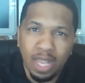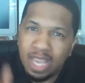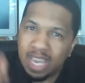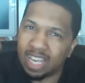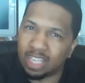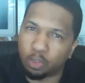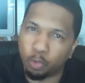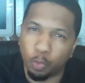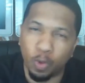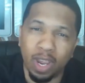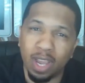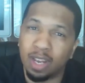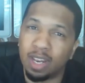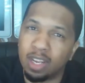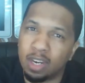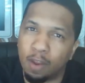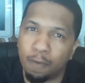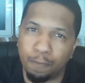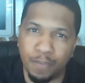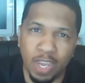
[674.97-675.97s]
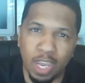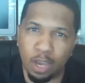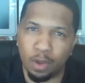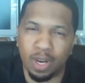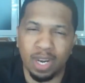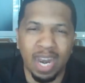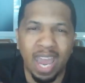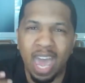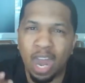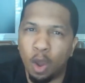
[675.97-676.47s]
It's real in the
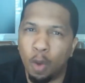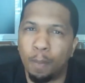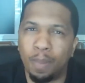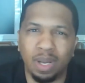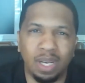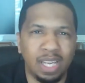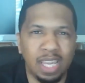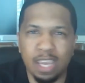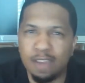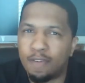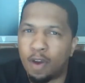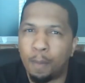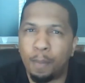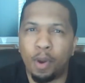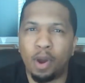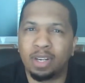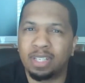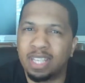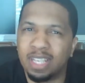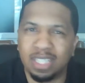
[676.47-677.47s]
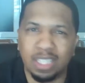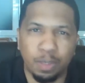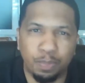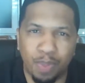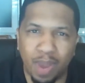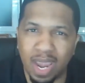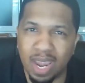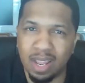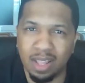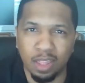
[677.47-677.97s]
field, and I don't believe or
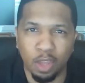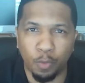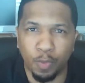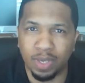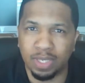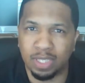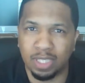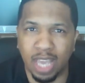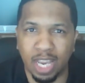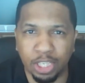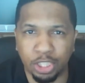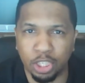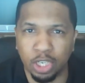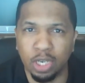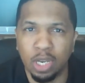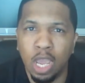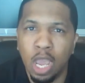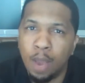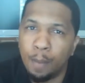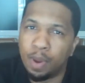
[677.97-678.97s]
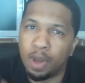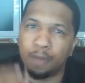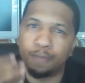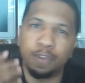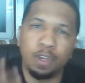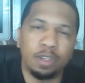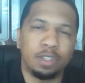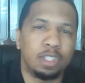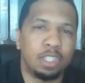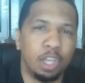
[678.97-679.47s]
participate in the recession, but
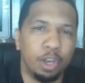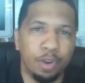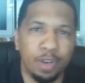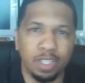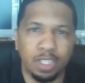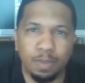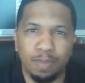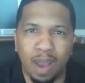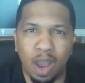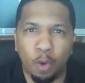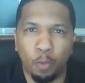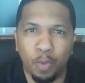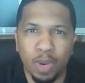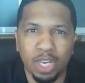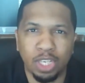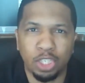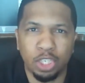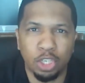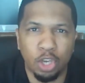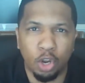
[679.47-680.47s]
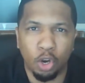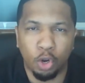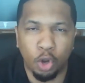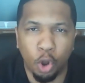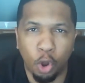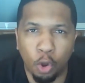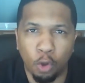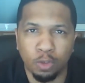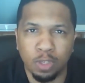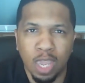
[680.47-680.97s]
if you're serious about reaching your
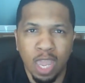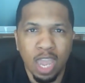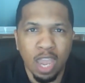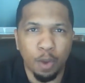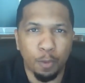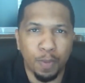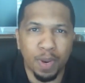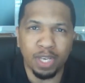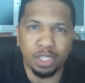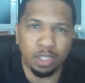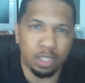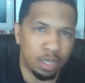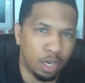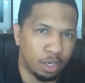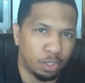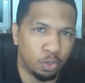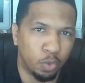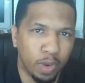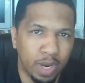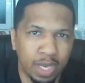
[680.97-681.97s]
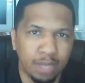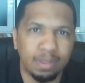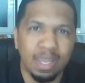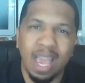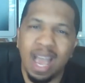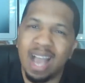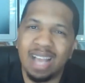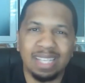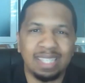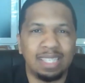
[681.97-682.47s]
goals and reaching your dreams,
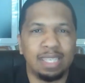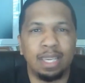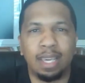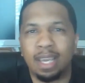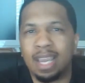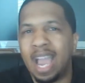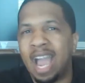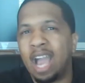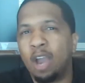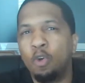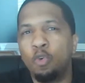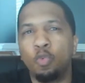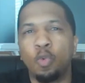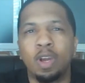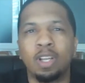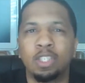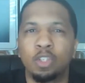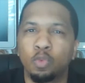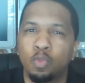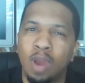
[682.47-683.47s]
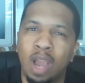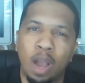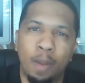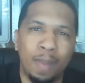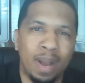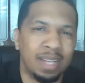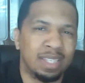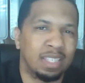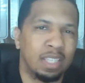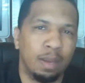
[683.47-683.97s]
I see a guy who runs around
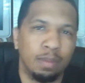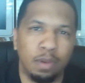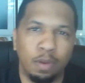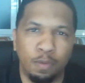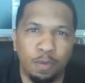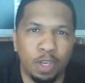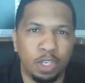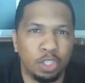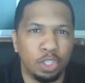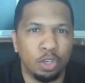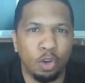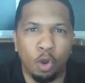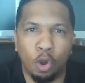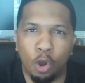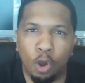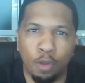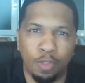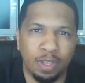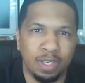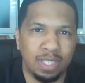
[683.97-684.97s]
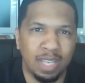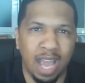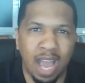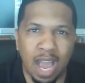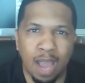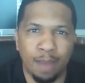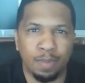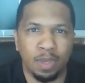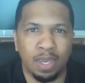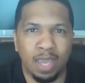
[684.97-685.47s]
my subdivision all the
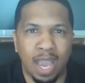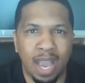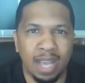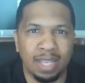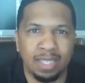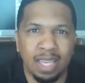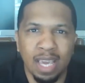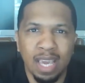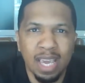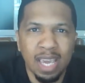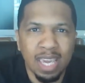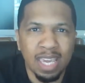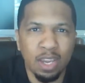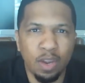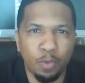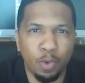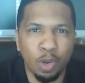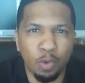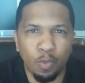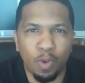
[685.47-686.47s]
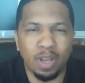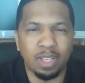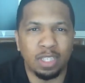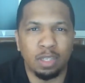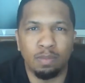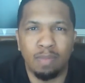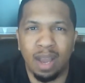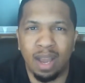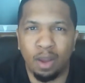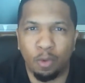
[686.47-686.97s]
time, you guys. He runs
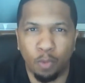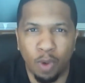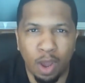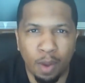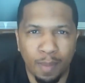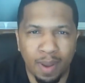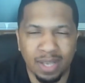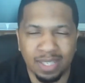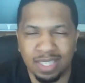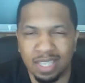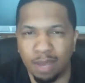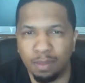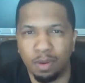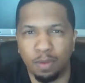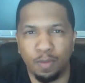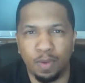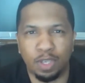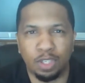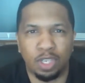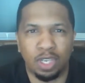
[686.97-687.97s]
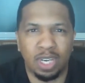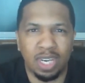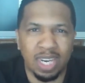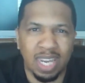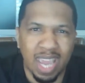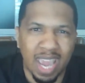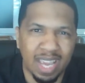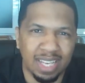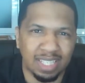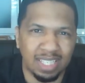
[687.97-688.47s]
around my subdivision, and
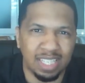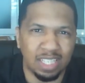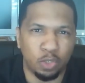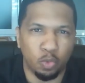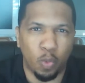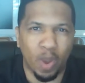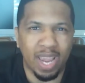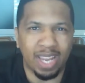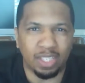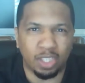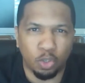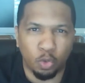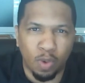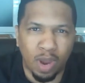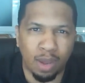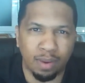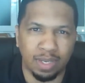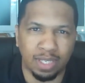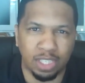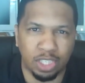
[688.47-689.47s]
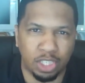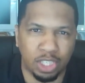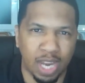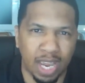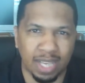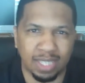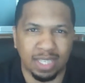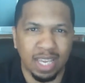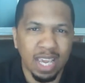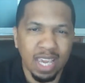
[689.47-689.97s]
he has these weights around his
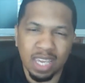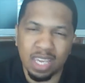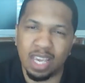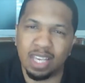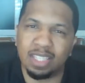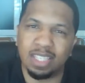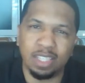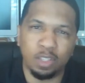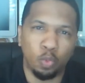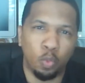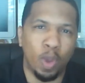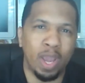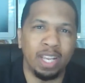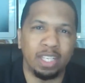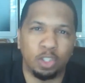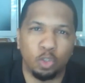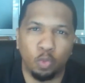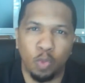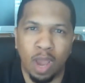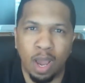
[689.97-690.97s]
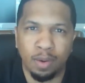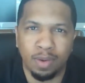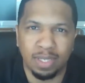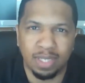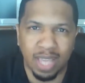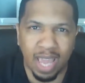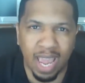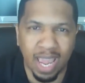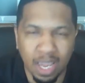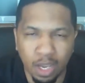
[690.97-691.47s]
chest. He has these weights around
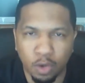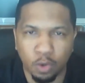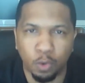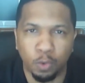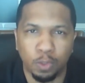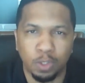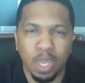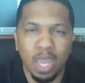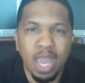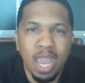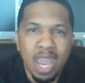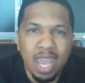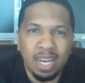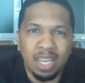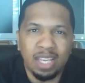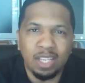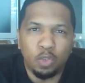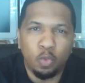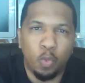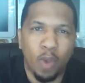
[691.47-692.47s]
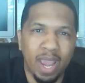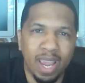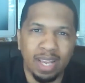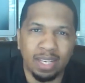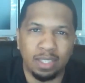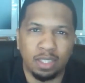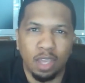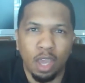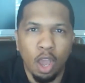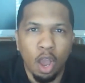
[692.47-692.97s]
his ankles, and these
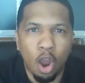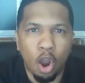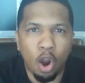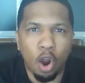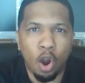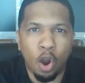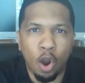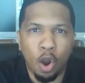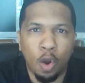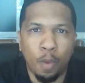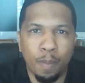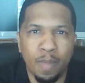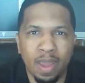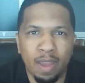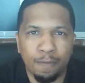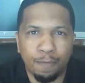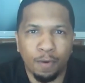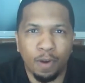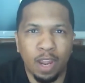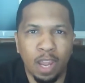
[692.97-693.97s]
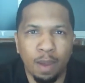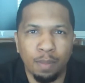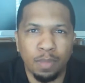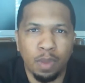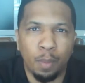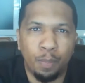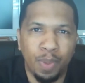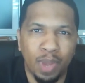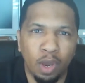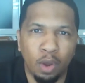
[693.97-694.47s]
weights are meant for him
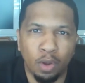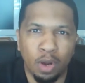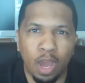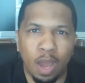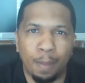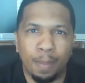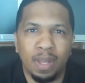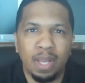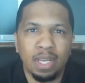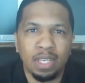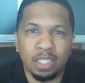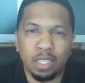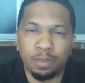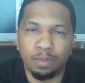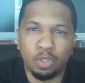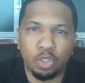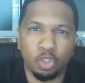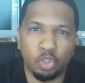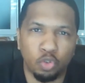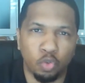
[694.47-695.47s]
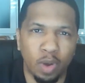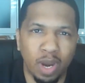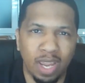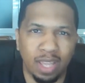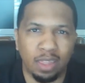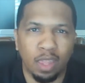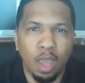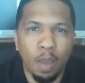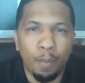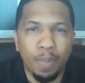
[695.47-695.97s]
to build up some
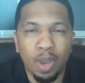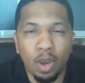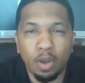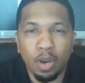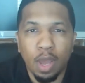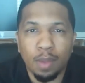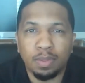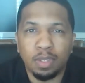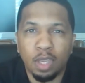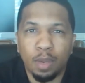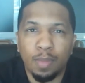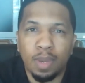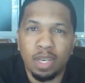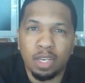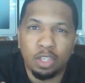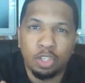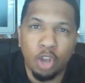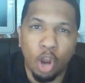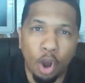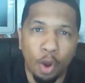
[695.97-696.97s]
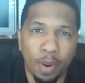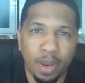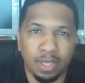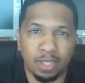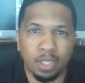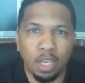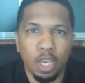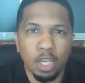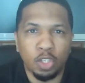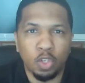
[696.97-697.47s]
strength, build up some
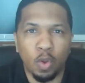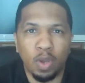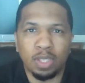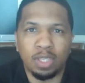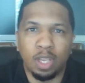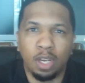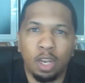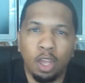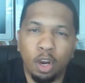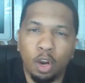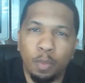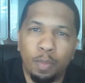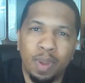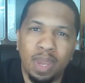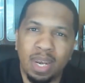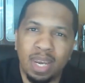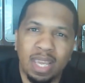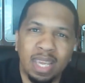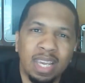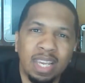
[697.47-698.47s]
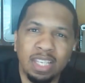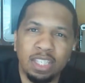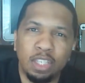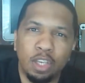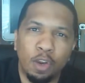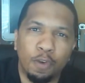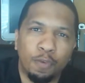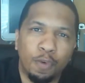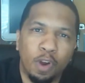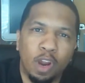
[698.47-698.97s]
endurance, so it's a little bit
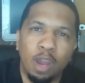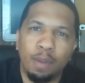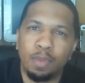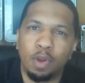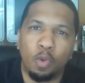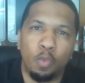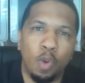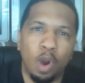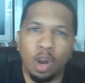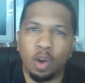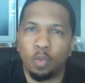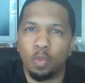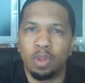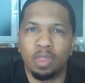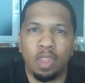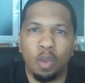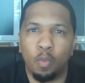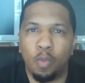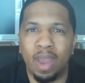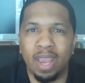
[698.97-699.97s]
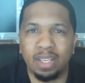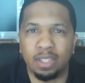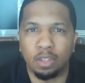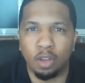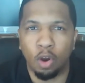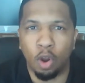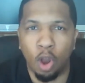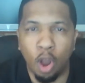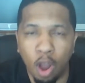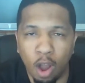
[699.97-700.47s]
easier for him to work when the weights
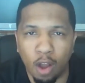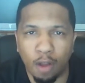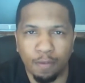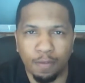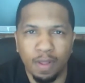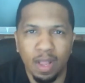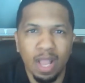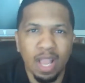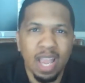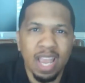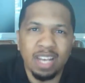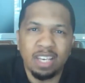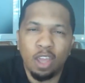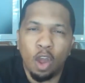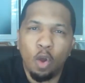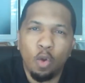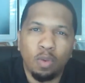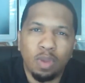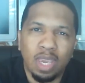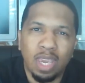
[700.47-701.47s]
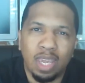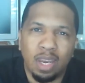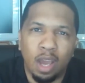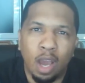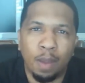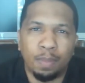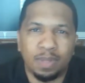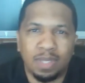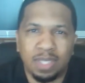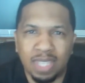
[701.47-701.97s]
are off. And don't get
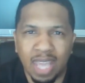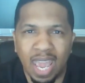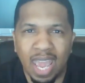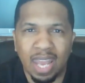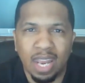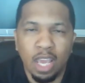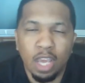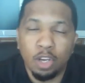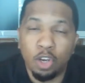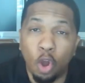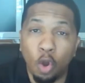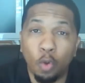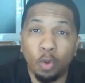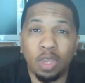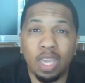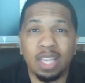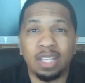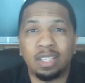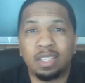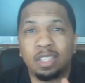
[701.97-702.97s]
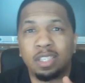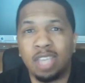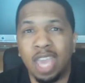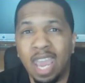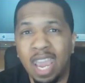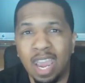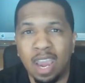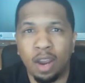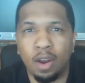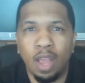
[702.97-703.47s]
upset. Don't get
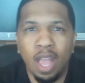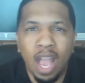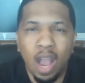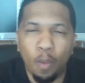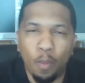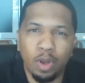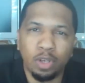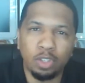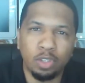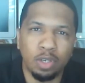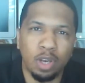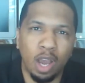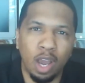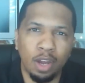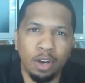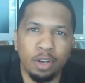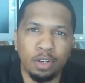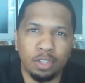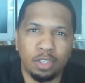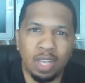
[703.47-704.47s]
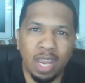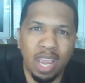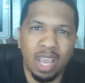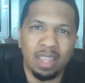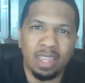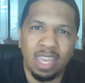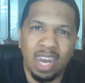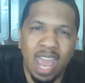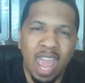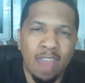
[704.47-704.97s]
scared. I want you to
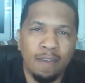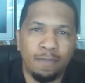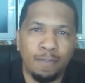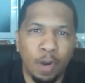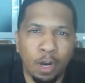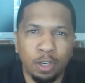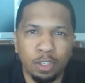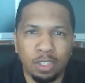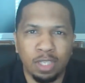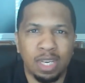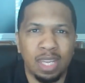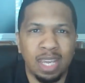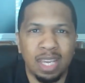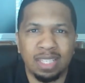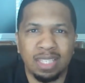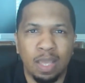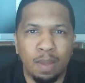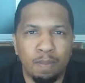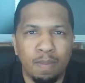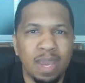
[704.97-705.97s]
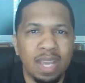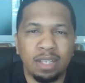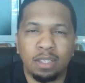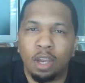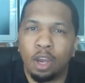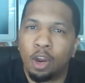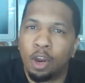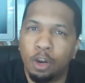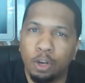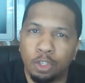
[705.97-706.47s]
understand that adversity isn't meant
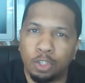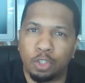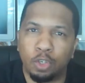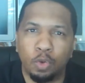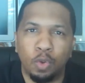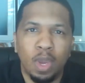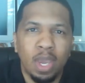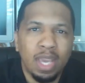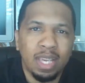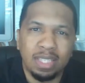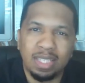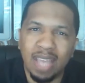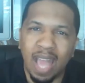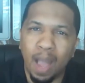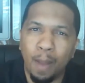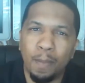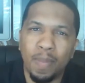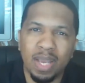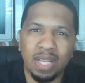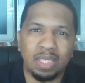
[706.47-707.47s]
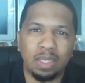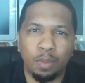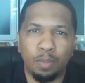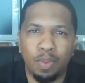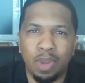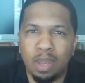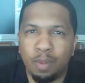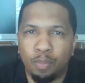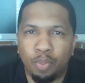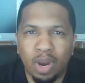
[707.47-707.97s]
to hurt you. It's not meant to
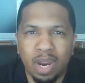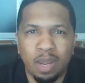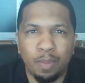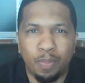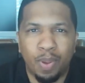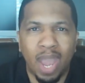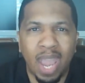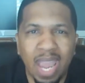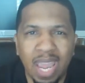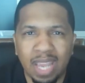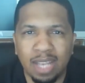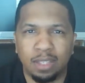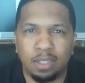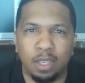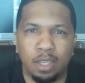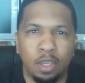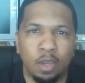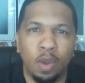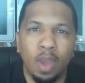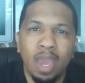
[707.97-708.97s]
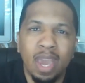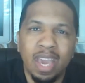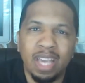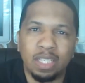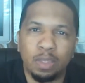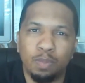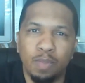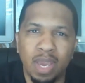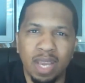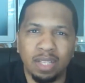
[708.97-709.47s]
bring pain to you.
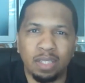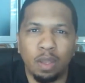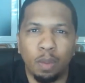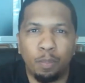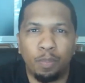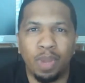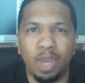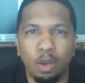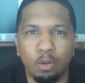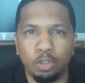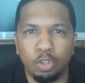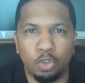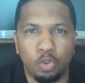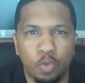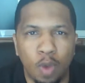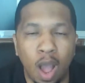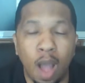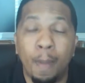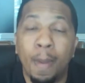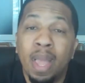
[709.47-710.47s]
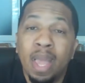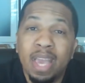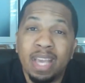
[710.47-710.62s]
It's meant to build you up.